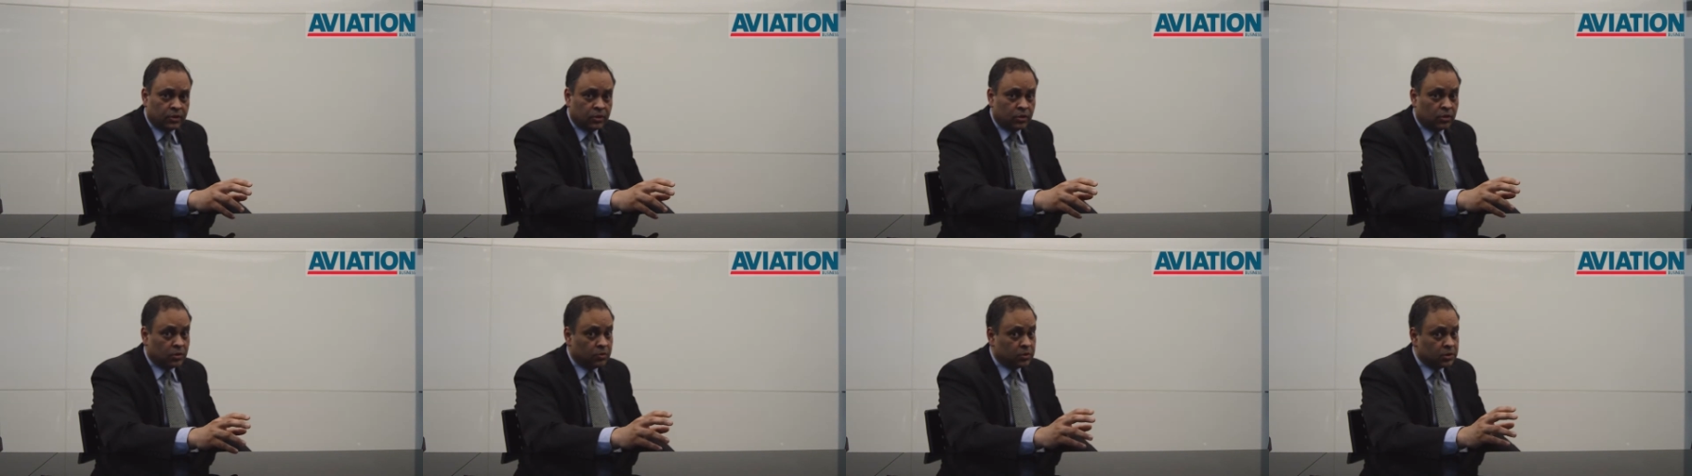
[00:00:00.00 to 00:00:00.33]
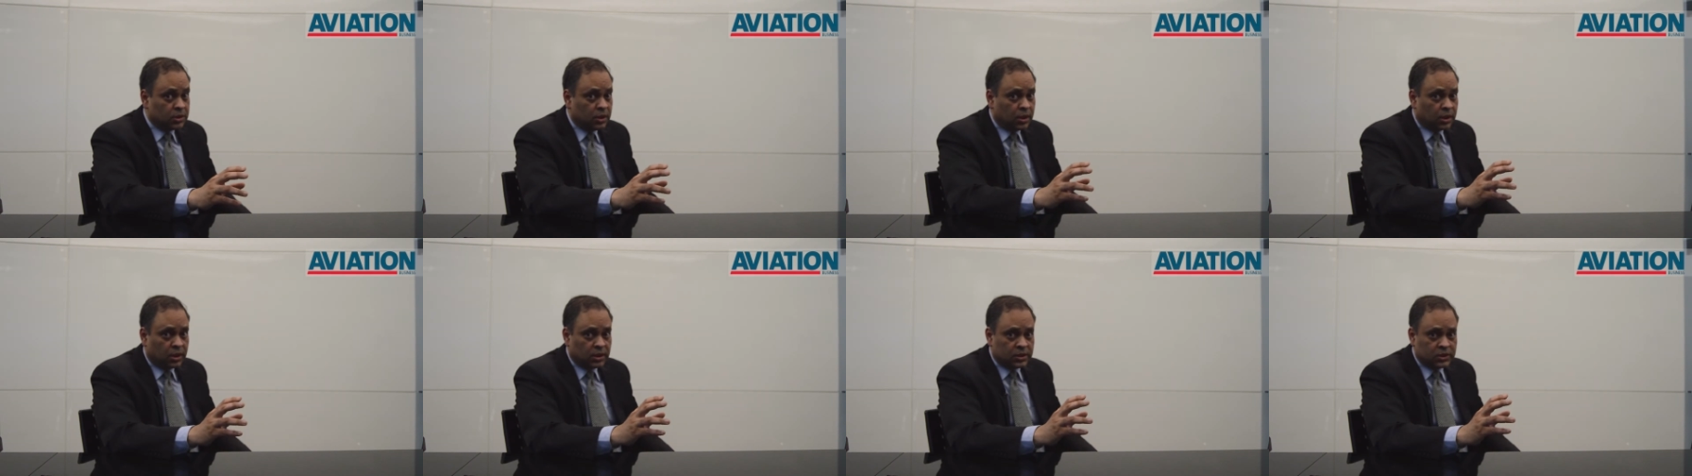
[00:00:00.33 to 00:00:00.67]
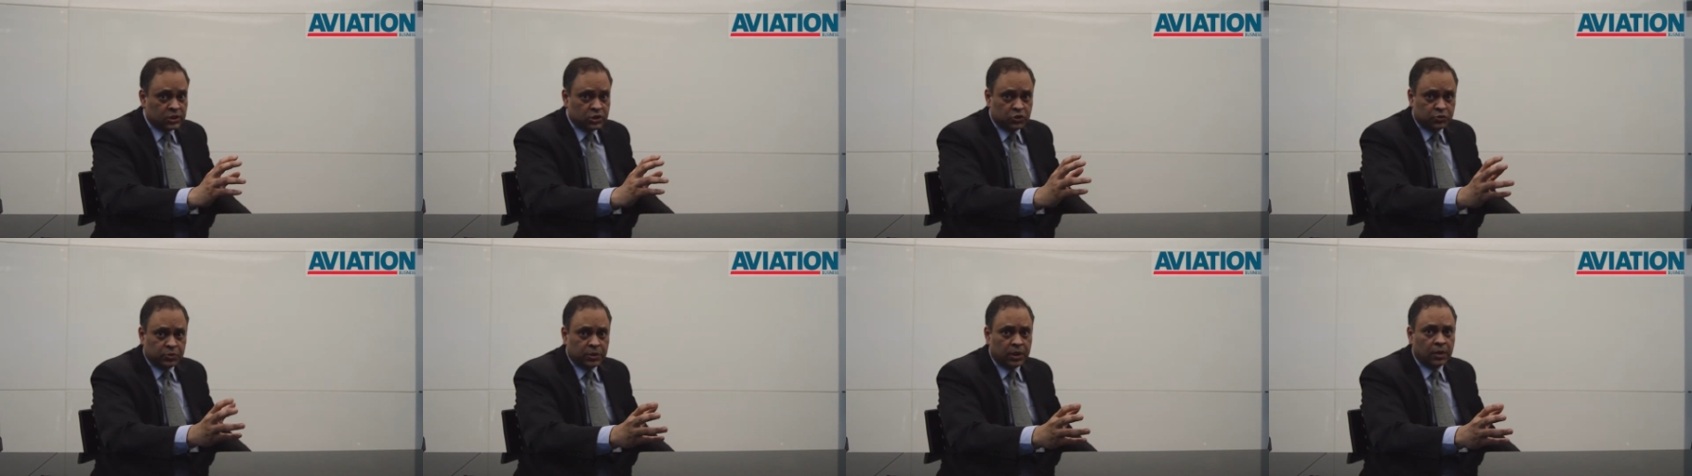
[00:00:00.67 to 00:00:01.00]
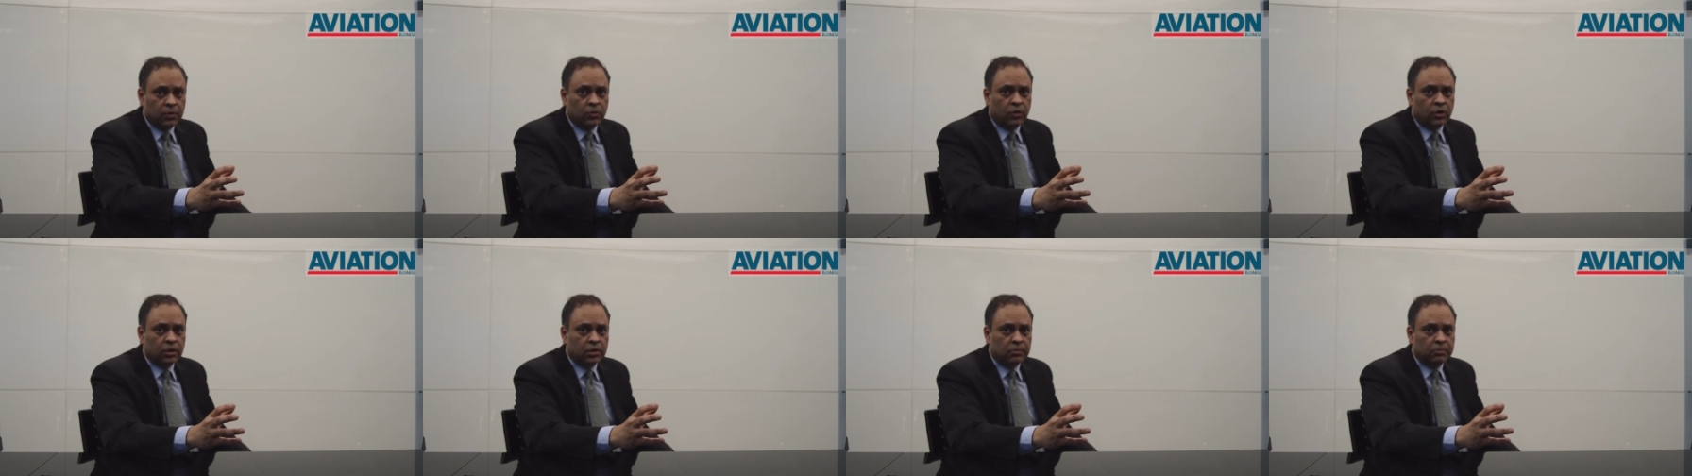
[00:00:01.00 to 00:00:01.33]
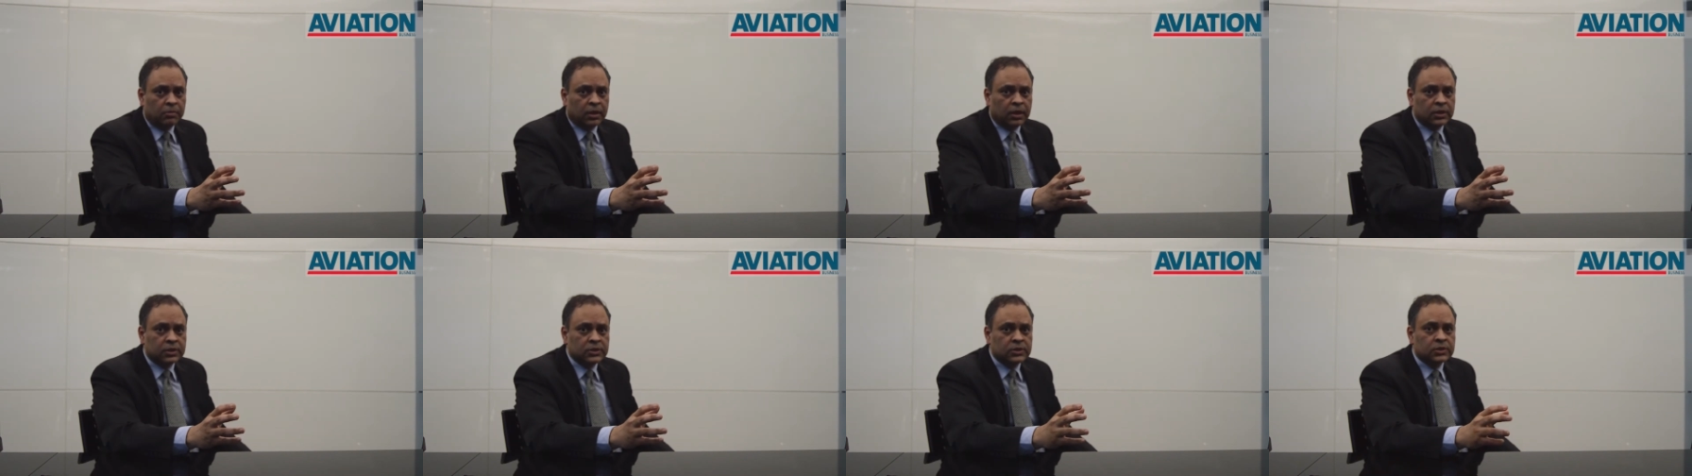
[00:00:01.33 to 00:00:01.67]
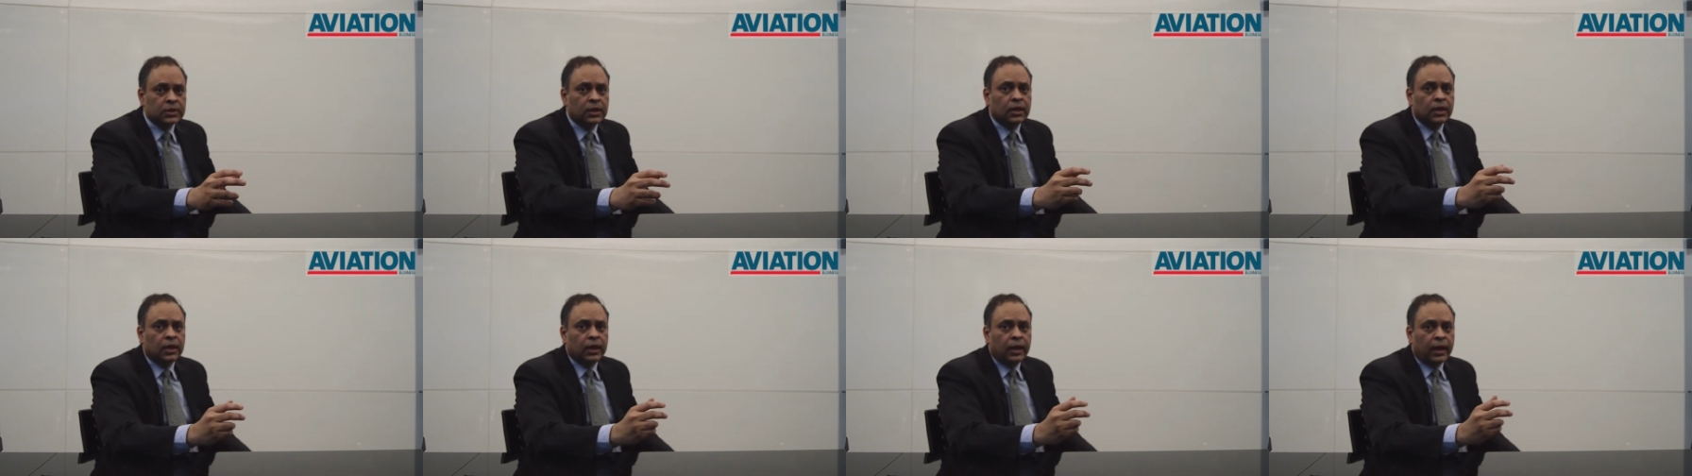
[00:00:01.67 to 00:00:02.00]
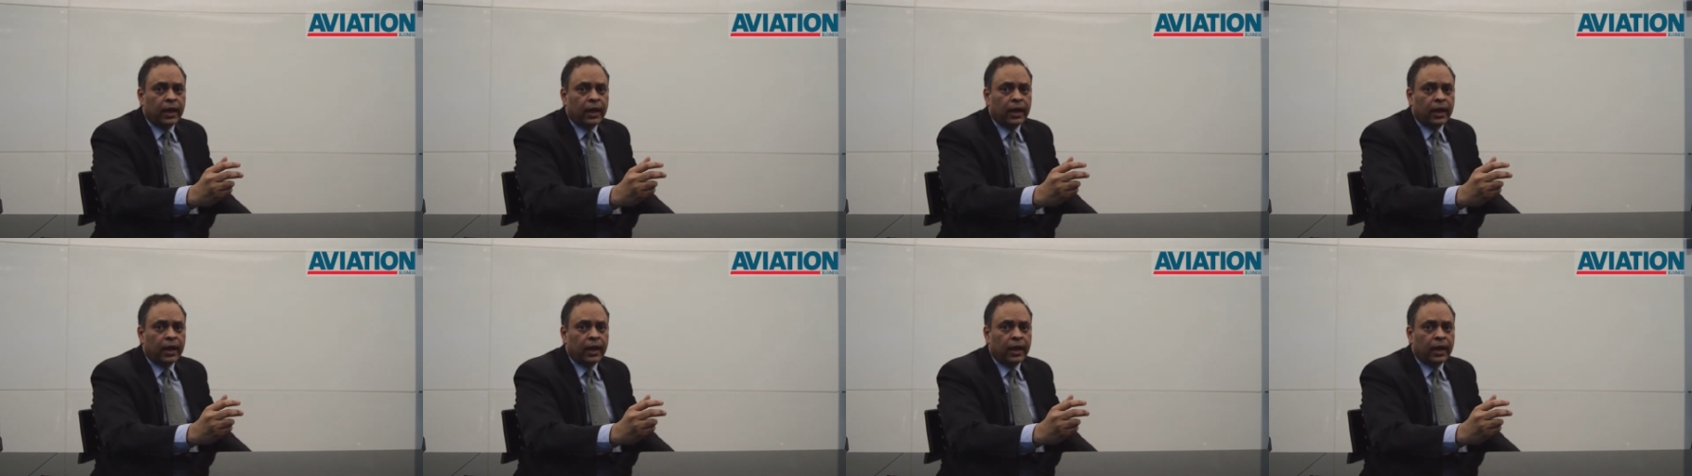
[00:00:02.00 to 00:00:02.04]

over the last 12 odd months